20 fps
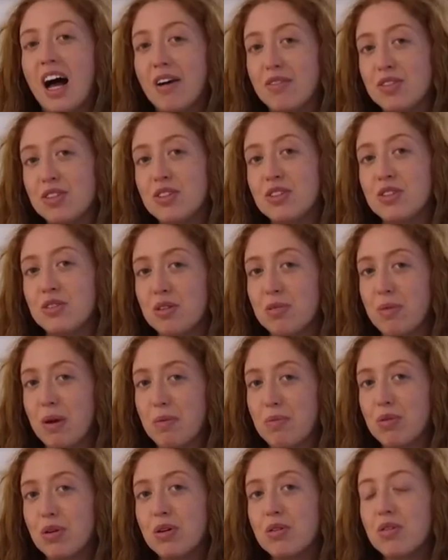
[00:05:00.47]
After doing my
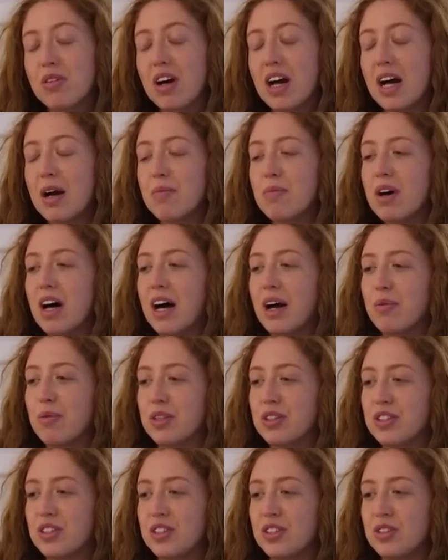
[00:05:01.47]
program, I
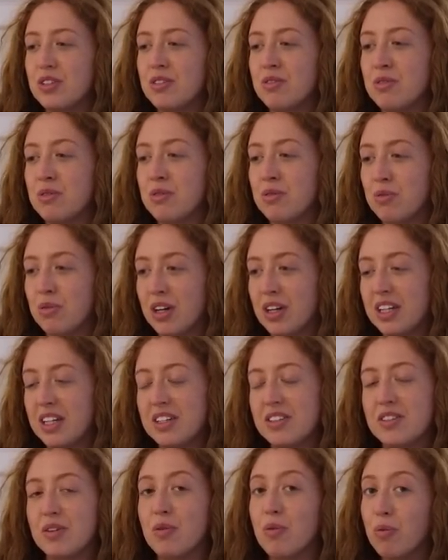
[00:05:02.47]
wanted to run
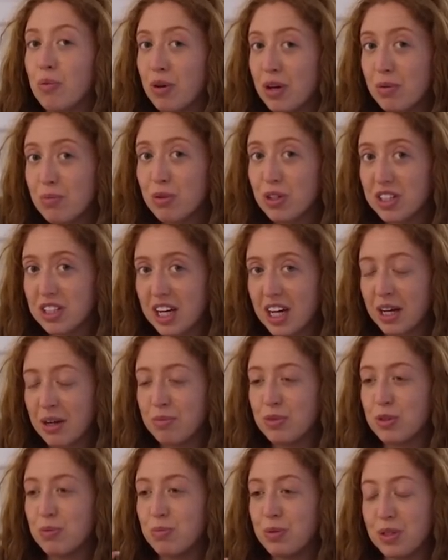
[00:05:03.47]
it one more
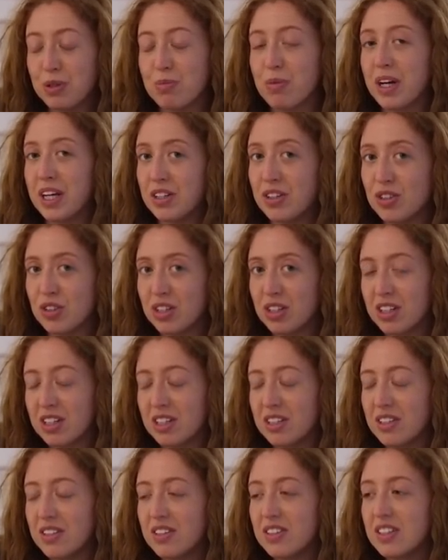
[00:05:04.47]
time to build my
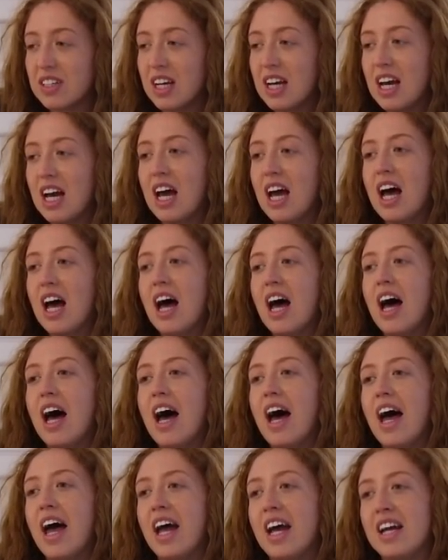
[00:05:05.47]
endurance.
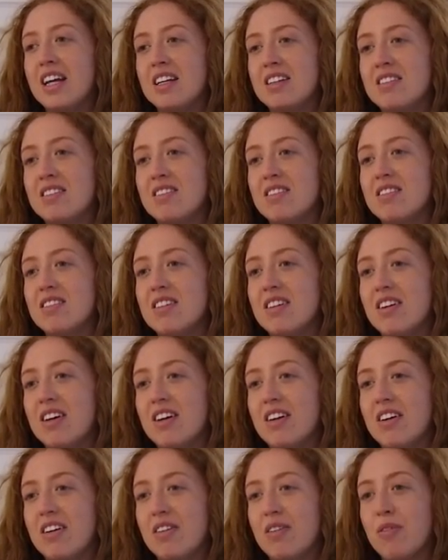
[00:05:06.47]
And
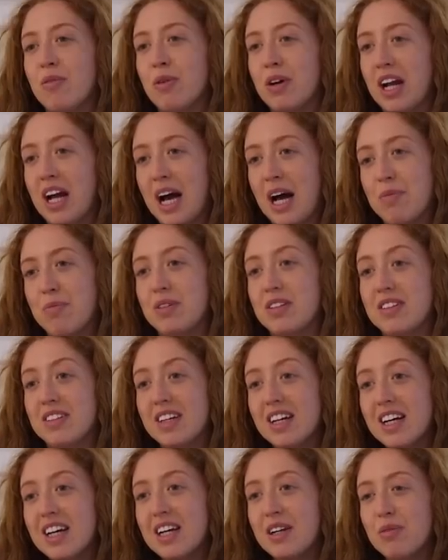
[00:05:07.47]
what happened
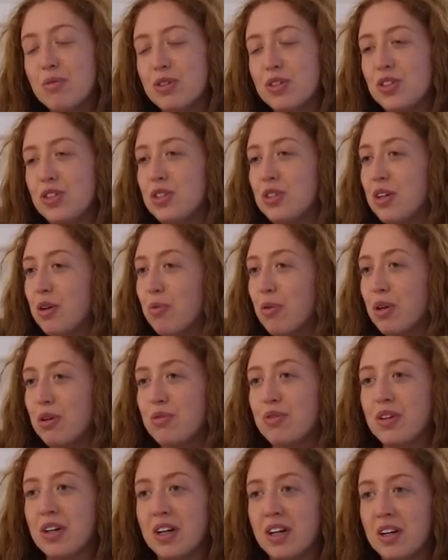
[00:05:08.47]
then was during one
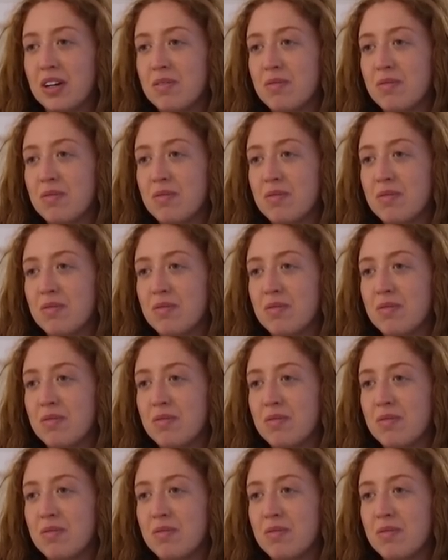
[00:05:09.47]
of the